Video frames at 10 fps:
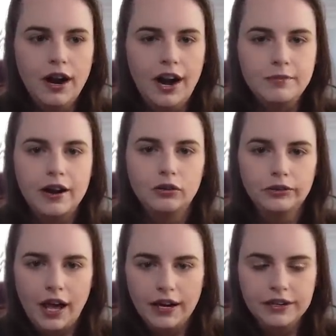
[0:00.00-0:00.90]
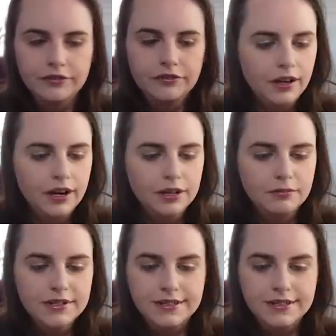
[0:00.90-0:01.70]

have my own life, um,